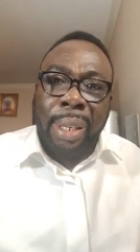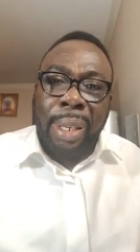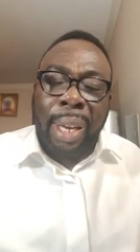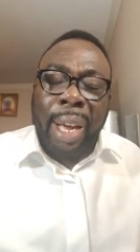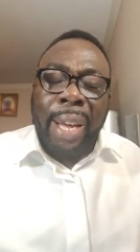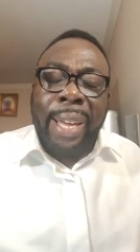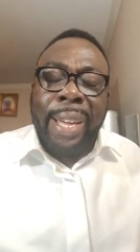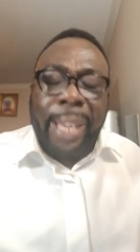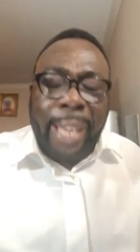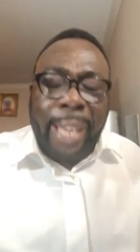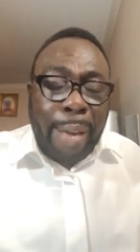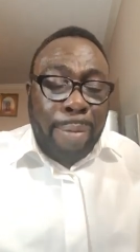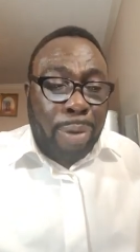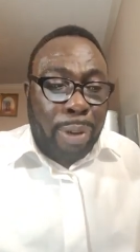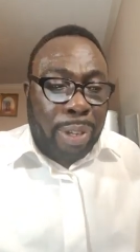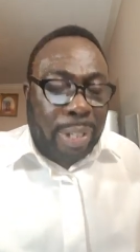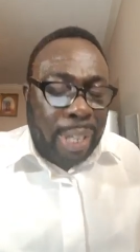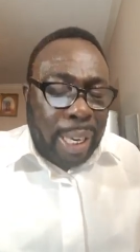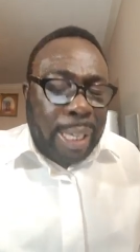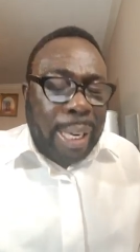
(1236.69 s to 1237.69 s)
And he came
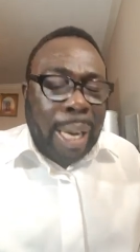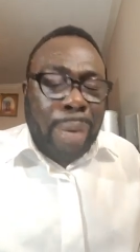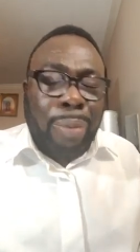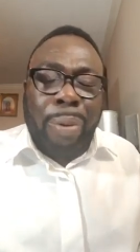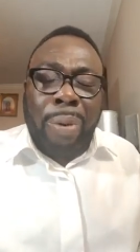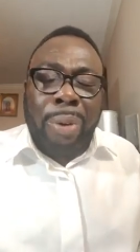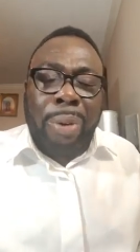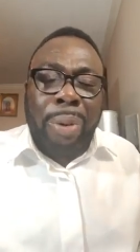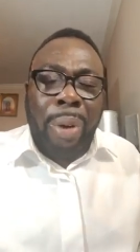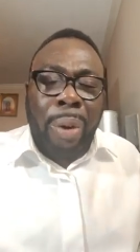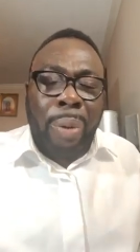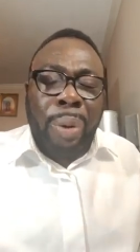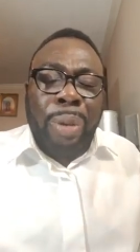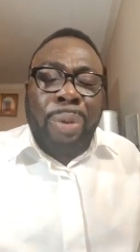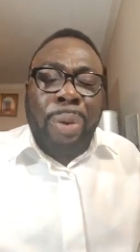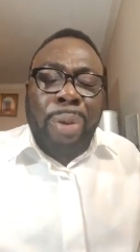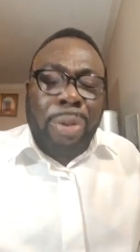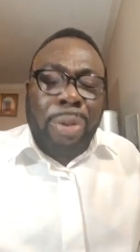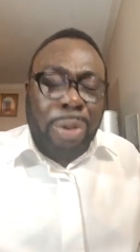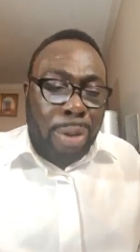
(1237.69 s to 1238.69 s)
to seek that was which
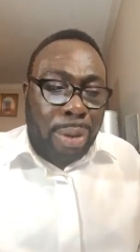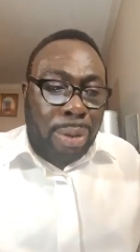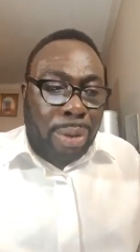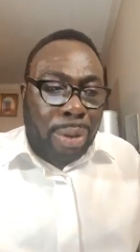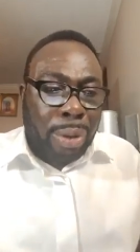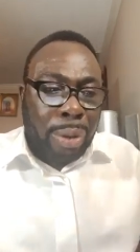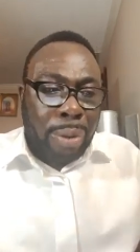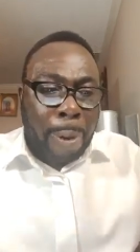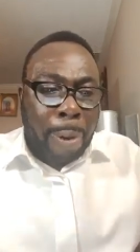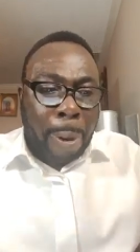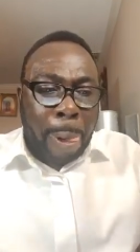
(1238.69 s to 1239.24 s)
was lost.